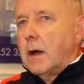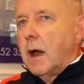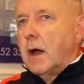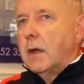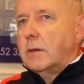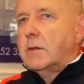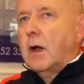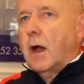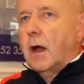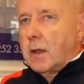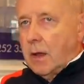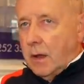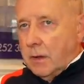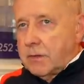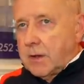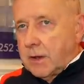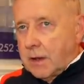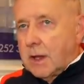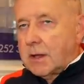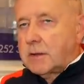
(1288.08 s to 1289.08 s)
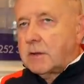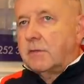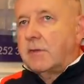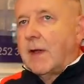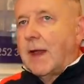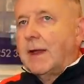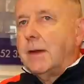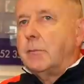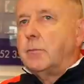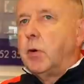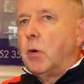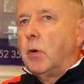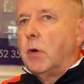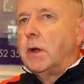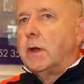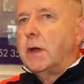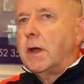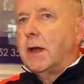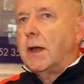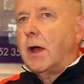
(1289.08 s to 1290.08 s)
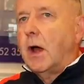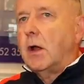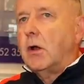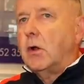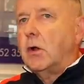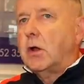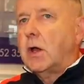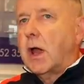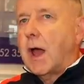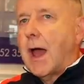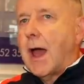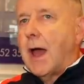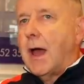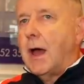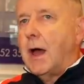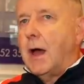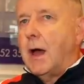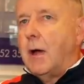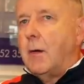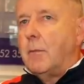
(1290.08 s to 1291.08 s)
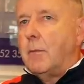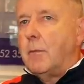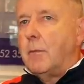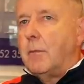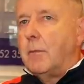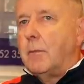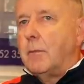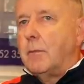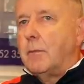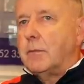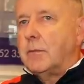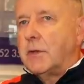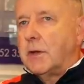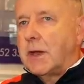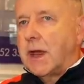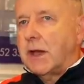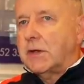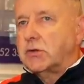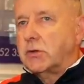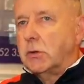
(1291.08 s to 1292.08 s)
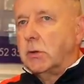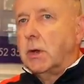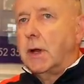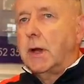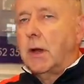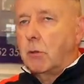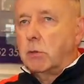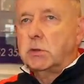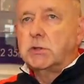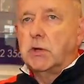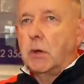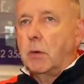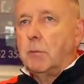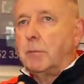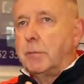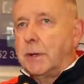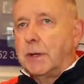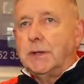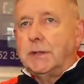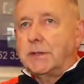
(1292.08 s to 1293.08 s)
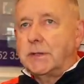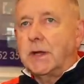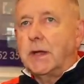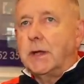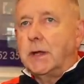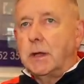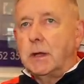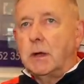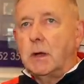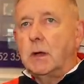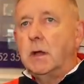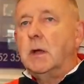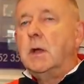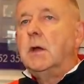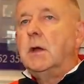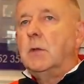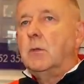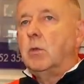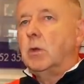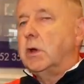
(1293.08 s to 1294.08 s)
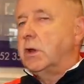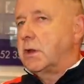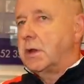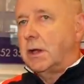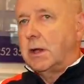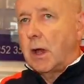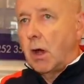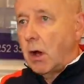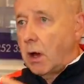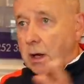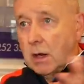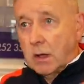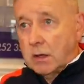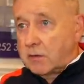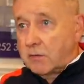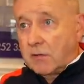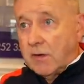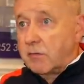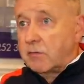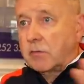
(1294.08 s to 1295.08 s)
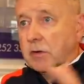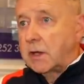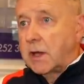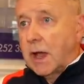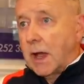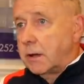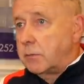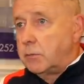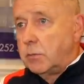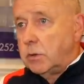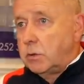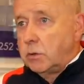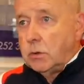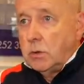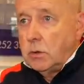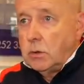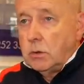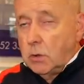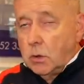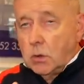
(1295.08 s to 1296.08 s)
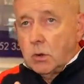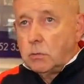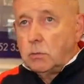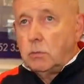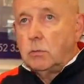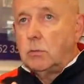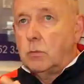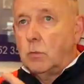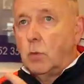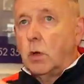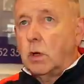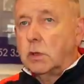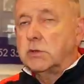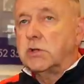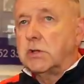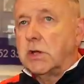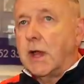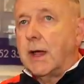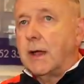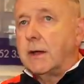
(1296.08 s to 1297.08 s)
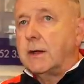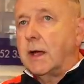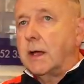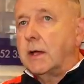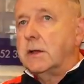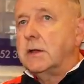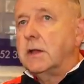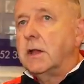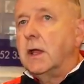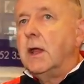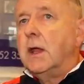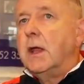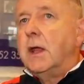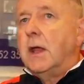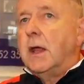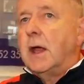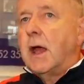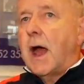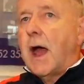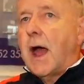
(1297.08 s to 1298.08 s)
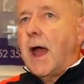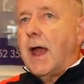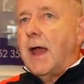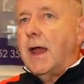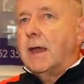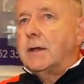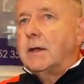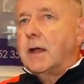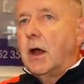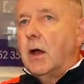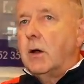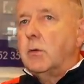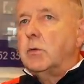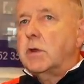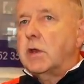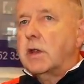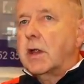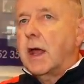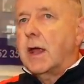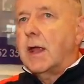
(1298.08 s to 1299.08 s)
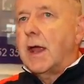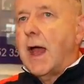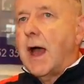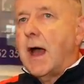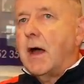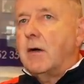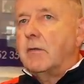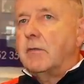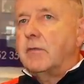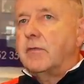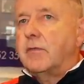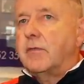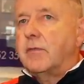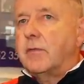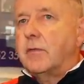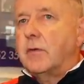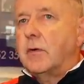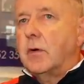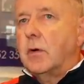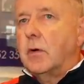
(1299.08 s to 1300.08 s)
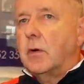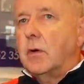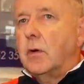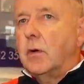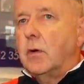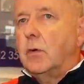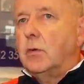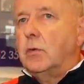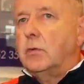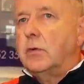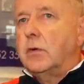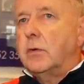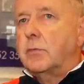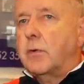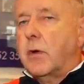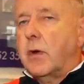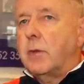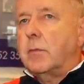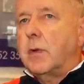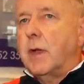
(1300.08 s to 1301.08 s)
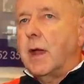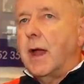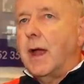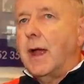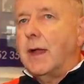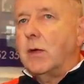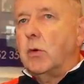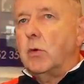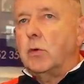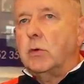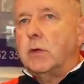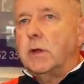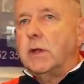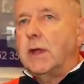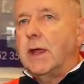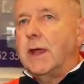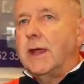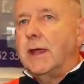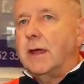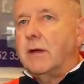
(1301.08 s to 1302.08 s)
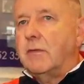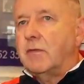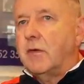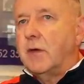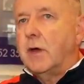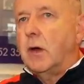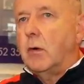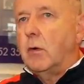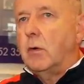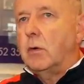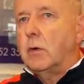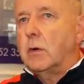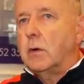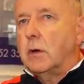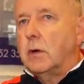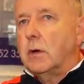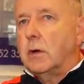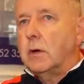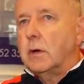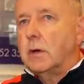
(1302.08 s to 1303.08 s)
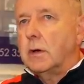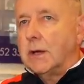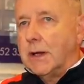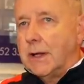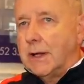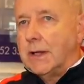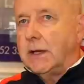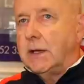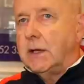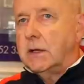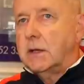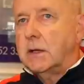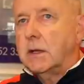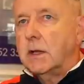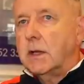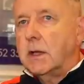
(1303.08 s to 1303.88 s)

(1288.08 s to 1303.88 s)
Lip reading: I think that's a valid point, and I look at the National League, which on BT, and we see highlights of every game you can watch nowadays. And I would say out of all the Premier and all the EFL leagues,